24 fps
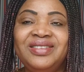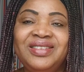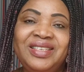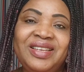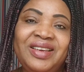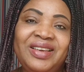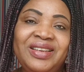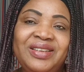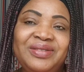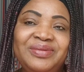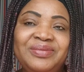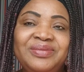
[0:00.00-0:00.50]

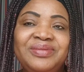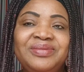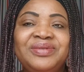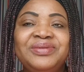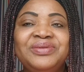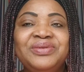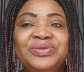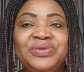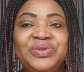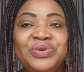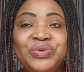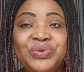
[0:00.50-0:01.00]
then
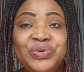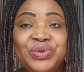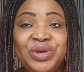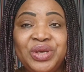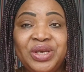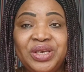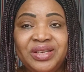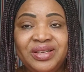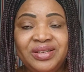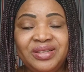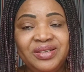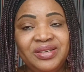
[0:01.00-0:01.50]
you
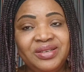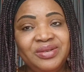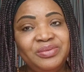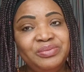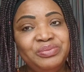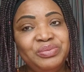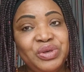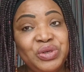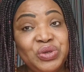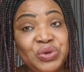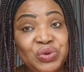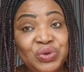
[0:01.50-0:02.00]
will
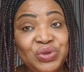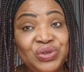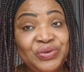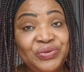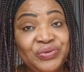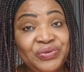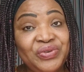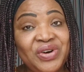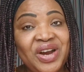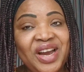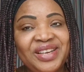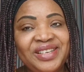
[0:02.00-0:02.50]
be
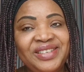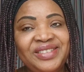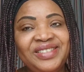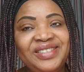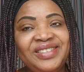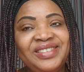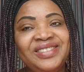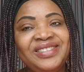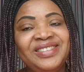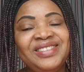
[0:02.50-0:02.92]
notified.